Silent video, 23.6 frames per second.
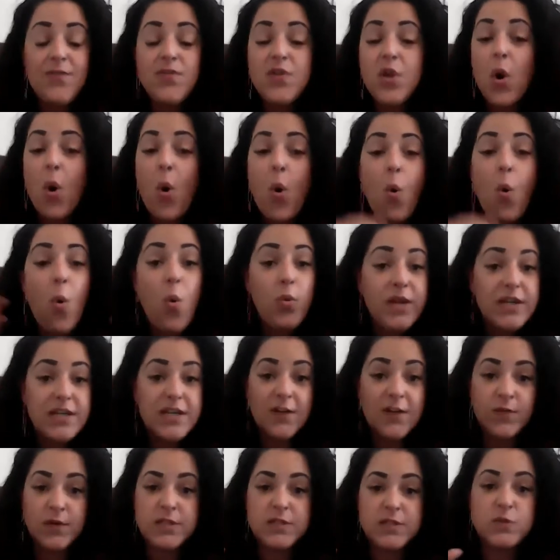The only
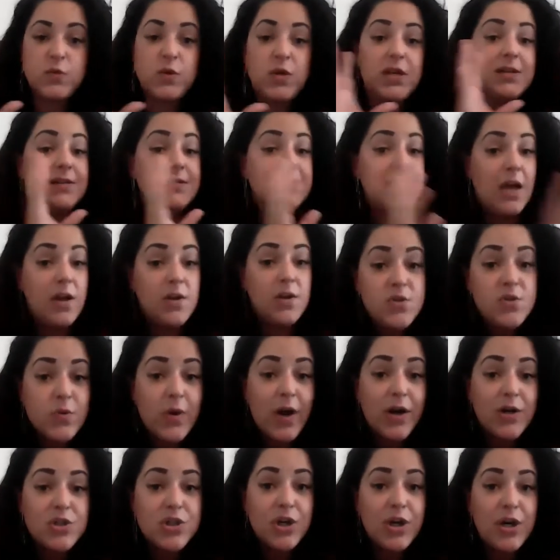difference between a sales
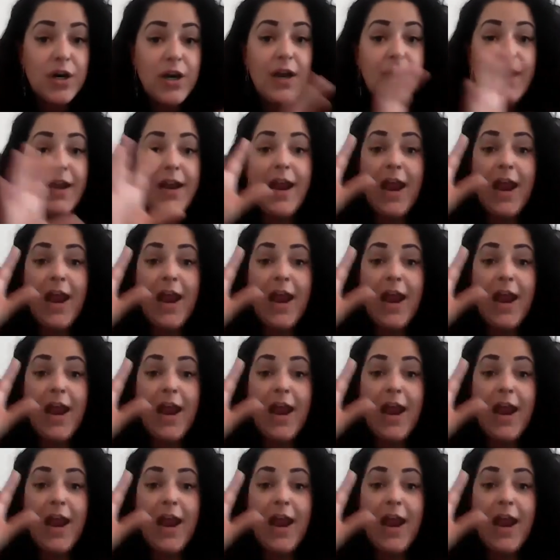director